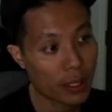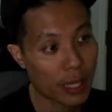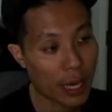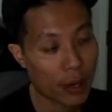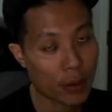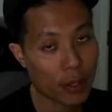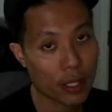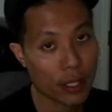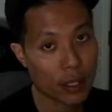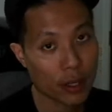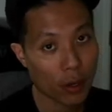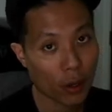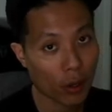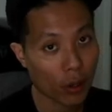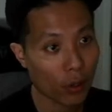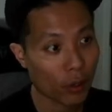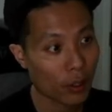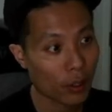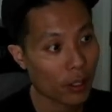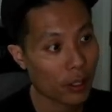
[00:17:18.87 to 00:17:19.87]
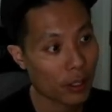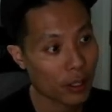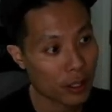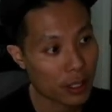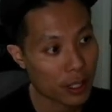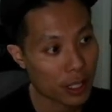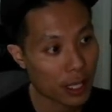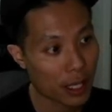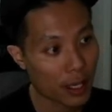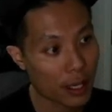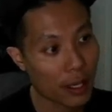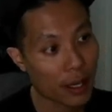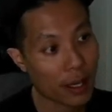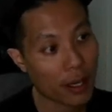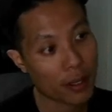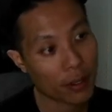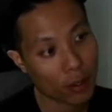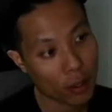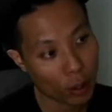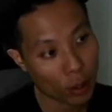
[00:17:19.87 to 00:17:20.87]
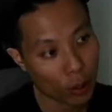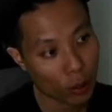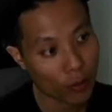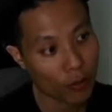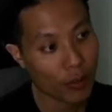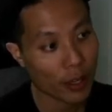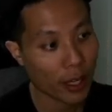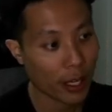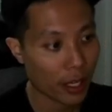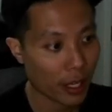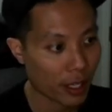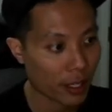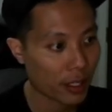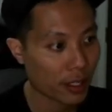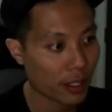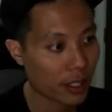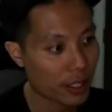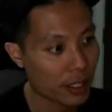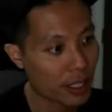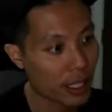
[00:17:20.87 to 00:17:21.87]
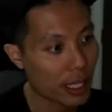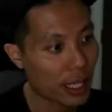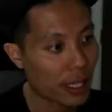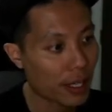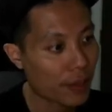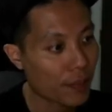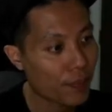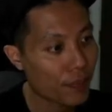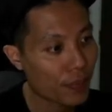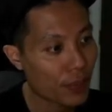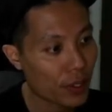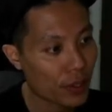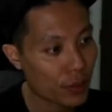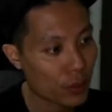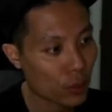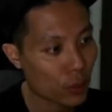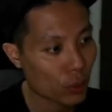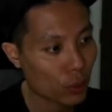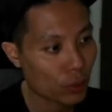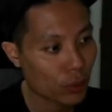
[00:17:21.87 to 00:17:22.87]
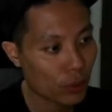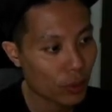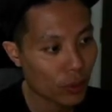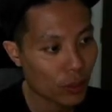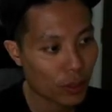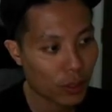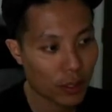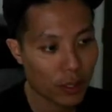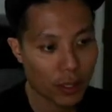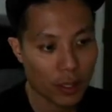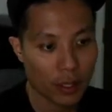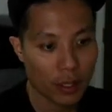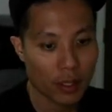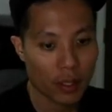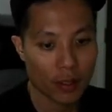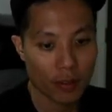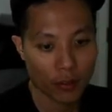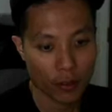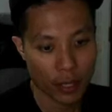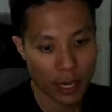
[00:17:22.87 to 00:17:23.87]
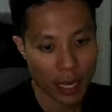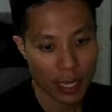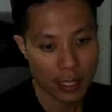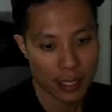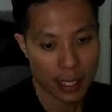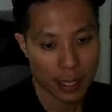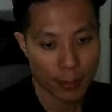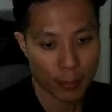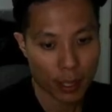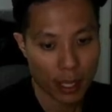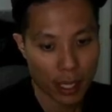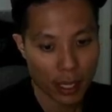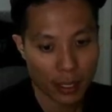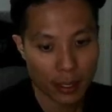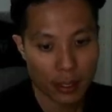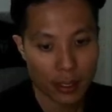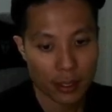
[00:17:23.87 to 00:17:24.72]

the LED on, a delay, and off, and then a delay. So for the accept part,